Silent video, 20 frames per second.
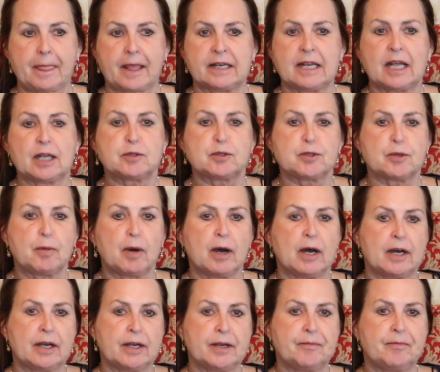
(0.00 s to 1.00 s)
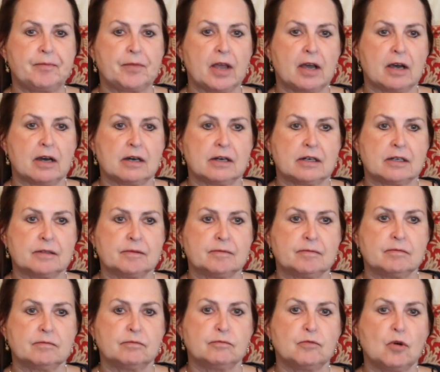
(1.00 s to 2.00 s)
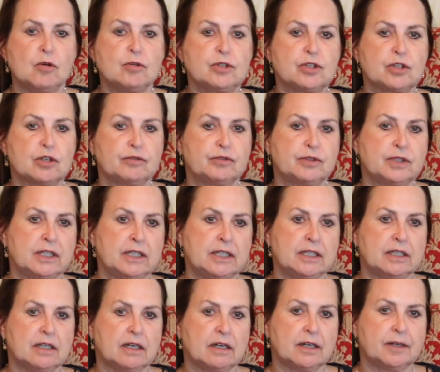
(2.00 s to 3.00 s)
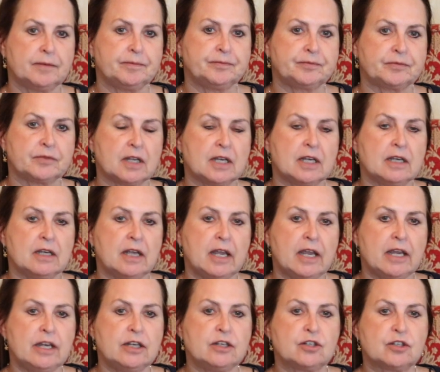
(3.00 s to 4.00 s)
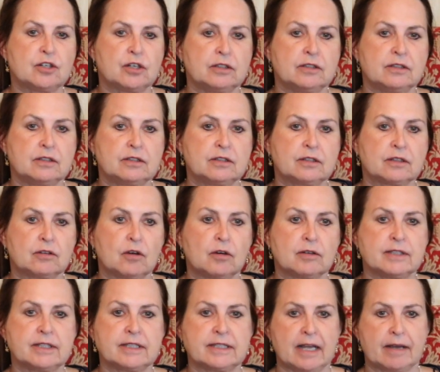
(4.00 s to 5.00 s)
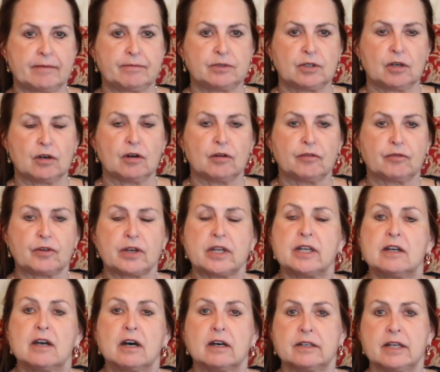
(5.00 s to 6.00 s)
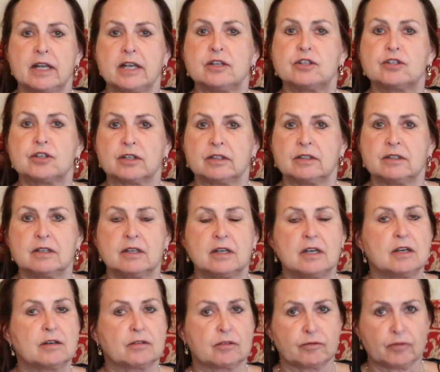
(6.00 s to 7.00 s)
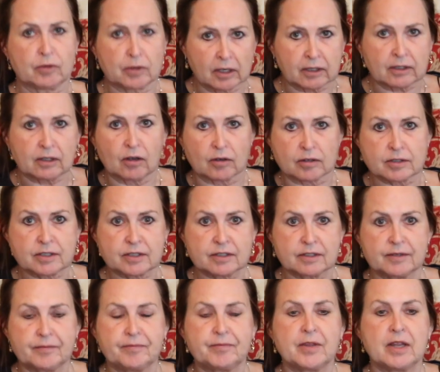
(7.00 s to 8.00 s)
that's why most of the ancient concept of reincarnation got lost.